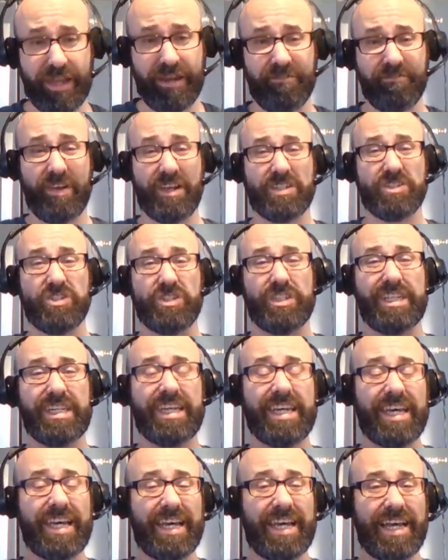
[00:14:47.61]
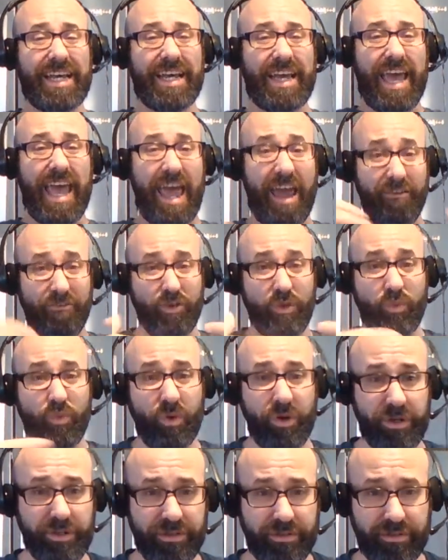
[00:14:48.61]
And eventually,
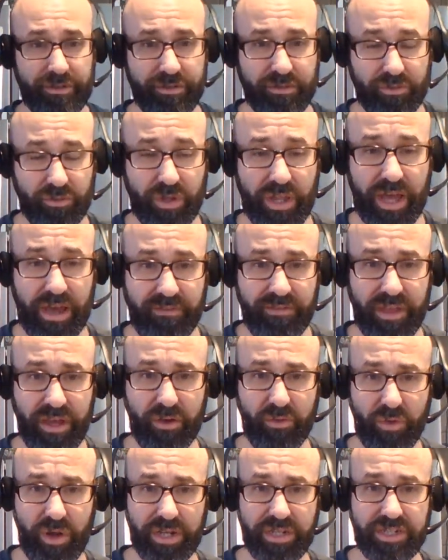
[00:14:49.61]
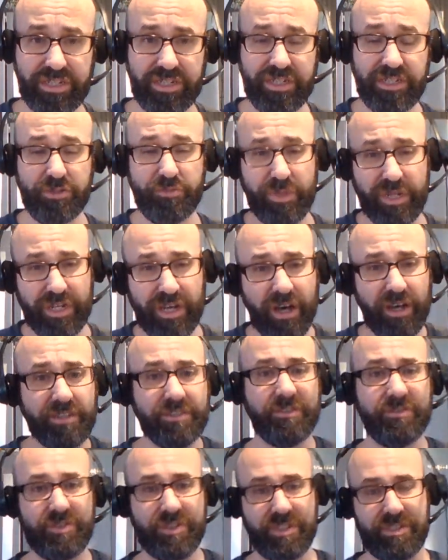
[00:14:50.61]
everyone will have that righteousness because
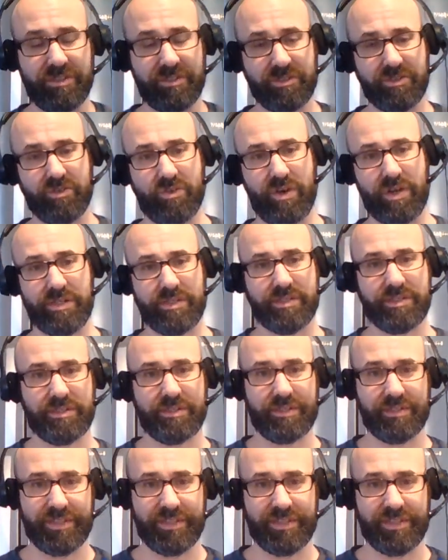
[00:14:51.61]
of Jesus Christ,